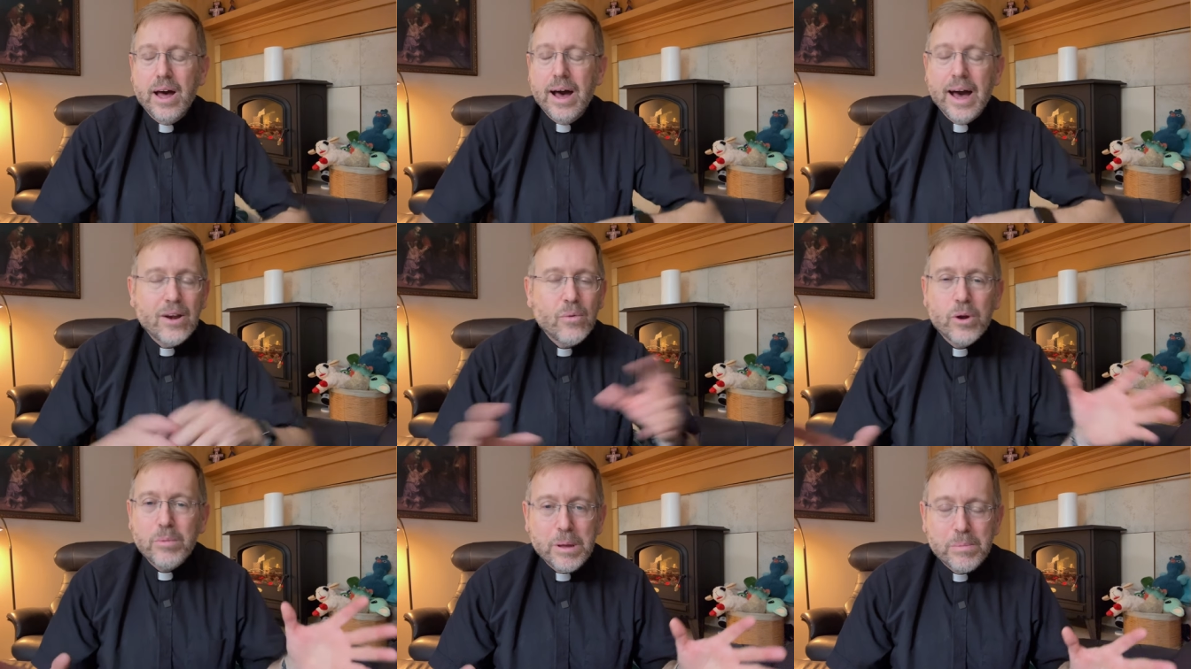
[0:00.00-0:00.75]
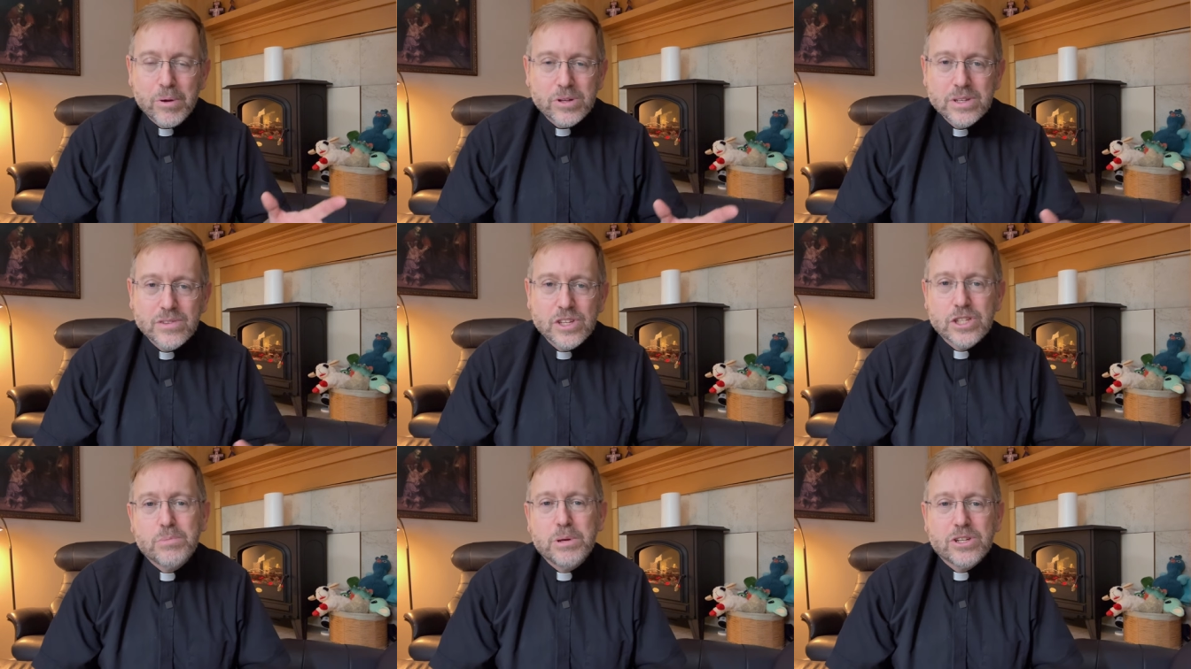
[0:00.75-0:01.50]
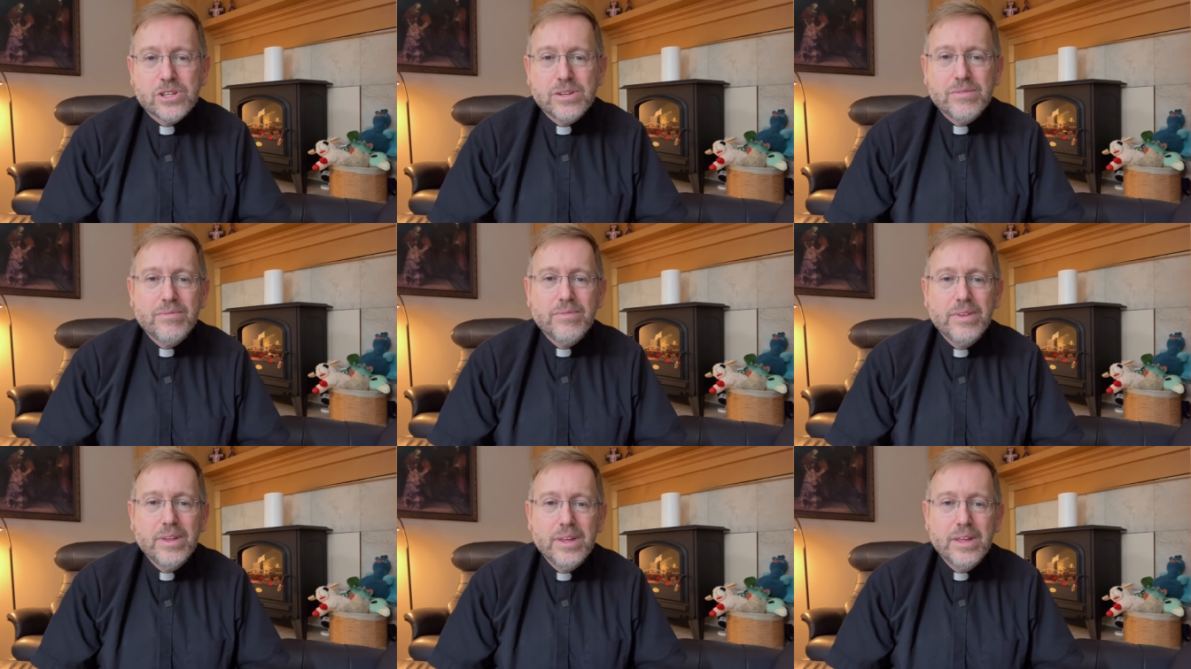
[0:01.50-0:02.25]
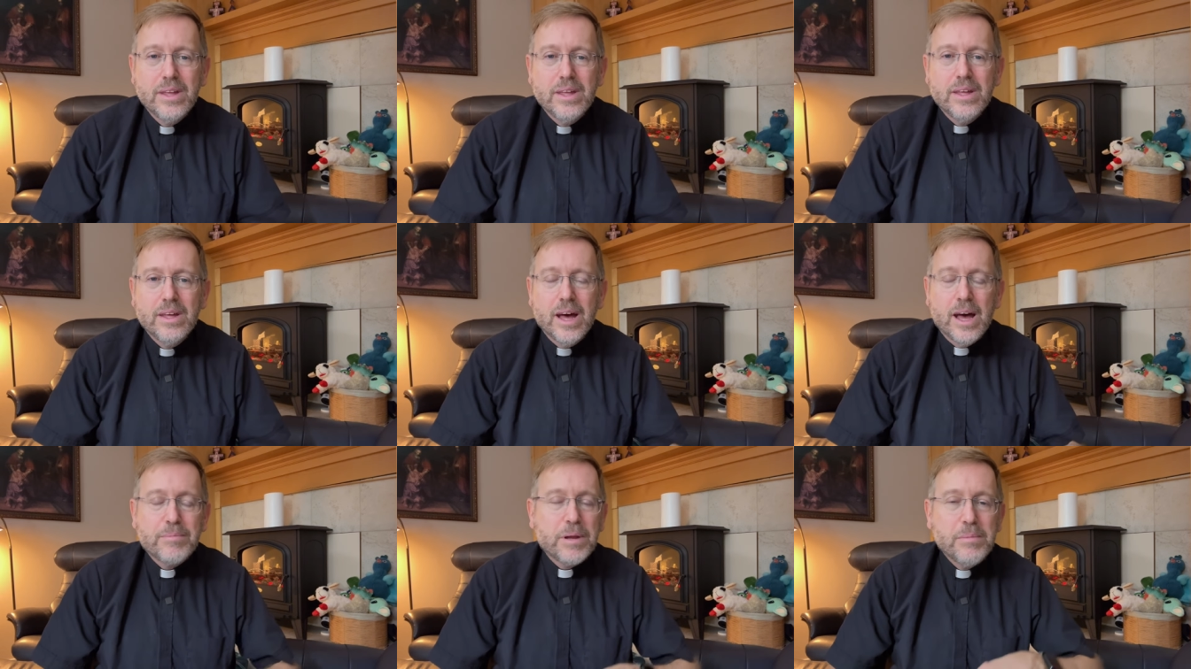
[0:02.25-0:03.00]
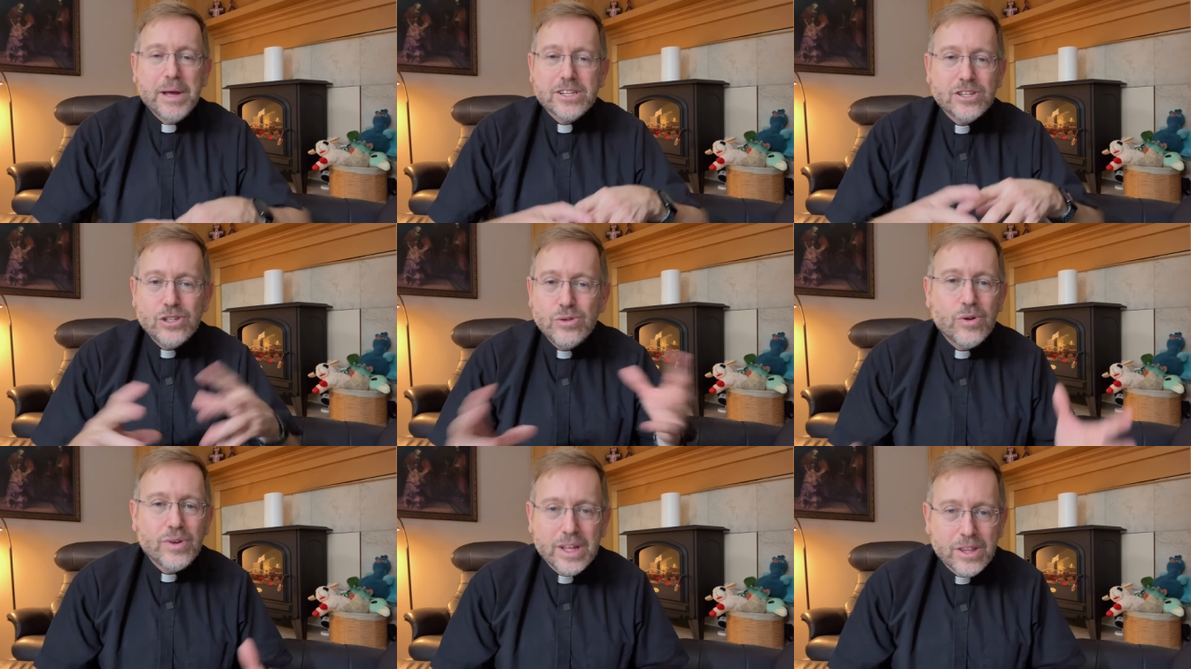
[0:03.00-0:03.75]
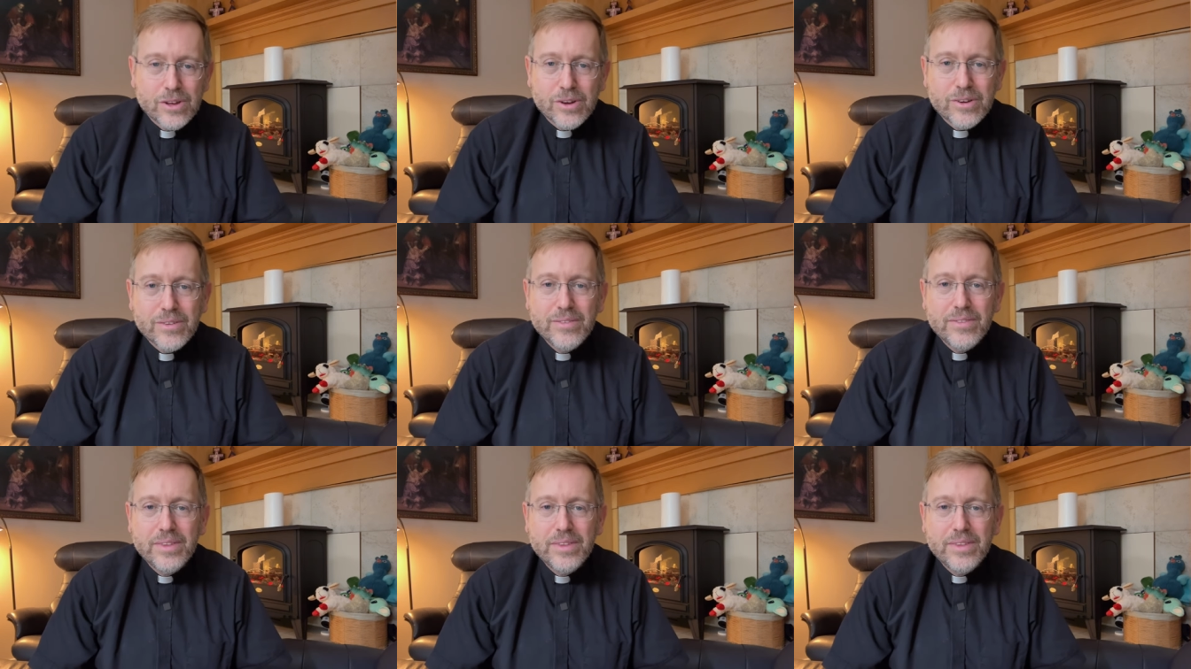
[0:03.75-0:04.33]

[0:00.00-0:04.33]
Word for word: I don't want to be a person of suspicion. I'm going to imagine you don't either.